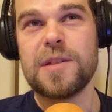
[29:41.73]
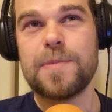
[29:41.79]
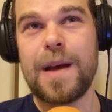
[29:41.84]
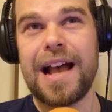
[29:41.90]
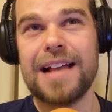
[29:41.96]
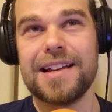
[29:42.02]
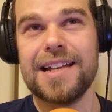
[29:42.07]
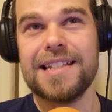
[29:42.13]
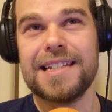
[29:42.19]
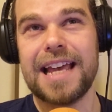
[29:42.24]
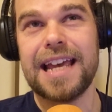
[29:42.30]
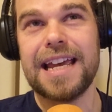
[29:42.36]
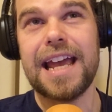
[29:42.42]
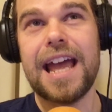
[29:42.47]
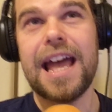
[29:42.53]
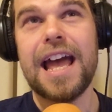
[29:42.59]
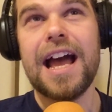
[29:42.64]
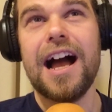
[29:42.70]
but as I say,
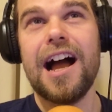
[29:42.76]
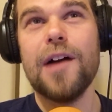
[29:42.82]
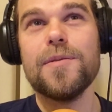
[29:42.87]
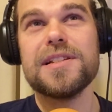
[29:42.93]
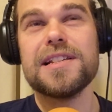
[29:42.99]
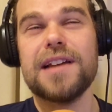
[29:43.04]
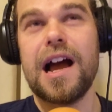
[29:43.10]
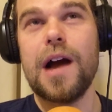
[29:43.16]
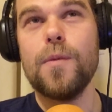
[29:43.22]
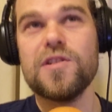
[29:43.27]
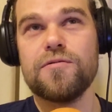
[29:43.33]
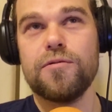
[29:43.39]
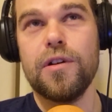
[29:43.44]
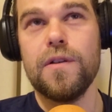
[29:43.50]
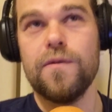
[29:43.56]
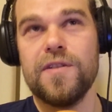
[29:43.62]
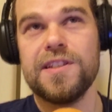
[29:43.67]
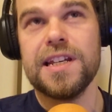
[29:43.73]
I was
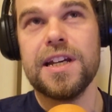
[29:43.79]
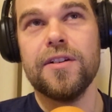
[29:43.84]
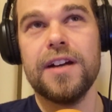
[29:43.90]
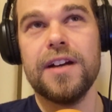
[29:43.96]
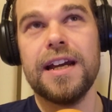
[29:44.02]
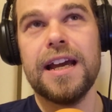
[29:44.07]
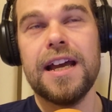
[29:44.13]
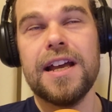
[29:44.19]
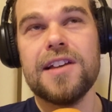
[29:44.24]
rooting for Cirie.